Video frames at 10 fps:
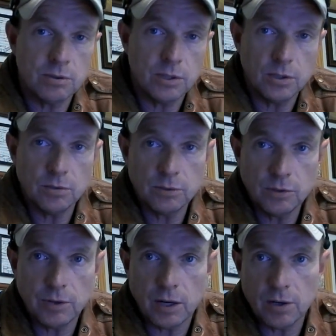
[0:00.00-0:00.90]
you
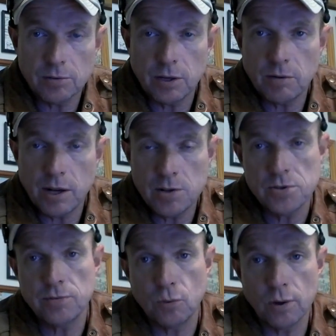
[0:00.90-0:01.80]
fire 3 rounds
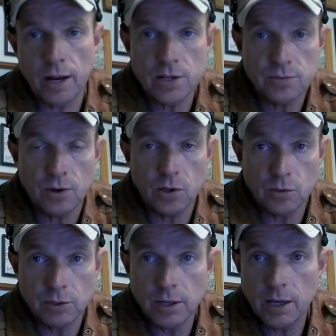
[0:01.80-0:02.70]
and 4 guys fall
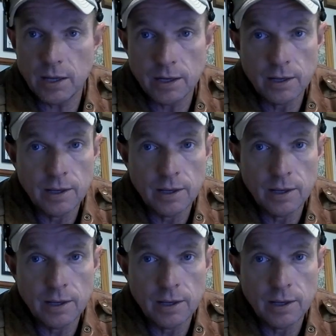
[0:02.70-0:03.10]
over dead.